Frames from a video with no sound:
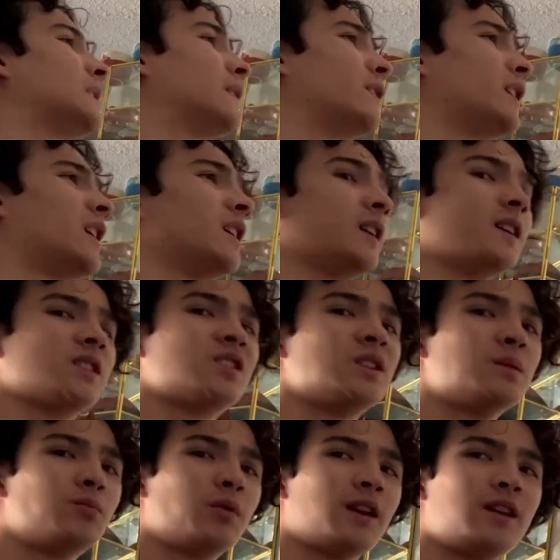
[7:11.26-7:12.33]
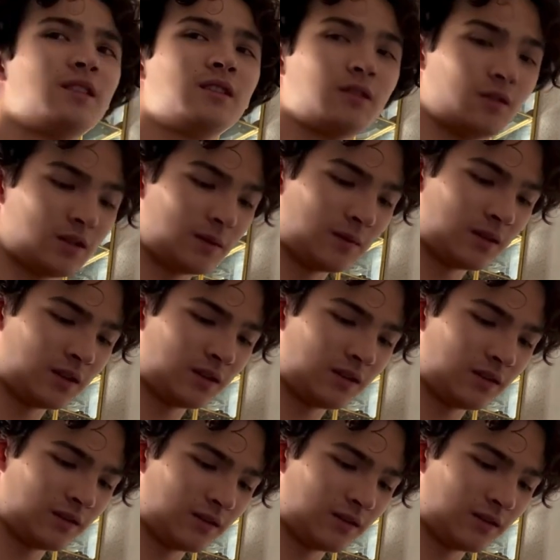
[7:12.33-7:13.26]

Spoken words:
like if I got like a cheap brand or something.